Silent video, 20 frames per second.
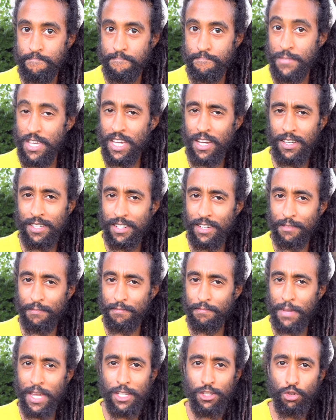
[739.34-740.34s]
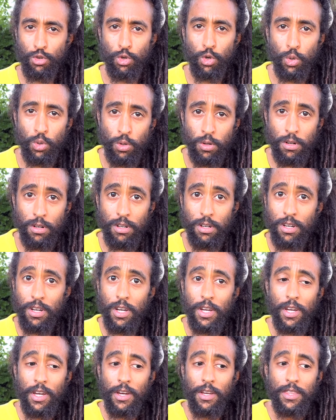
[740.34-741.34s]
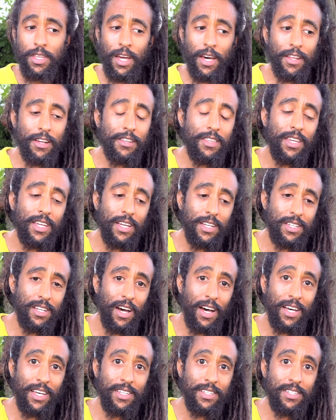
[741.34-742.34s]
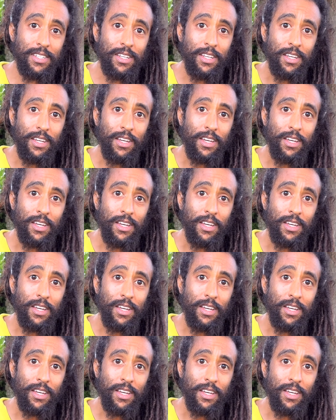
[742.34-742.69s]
Because it makes you cool? The other thing it does,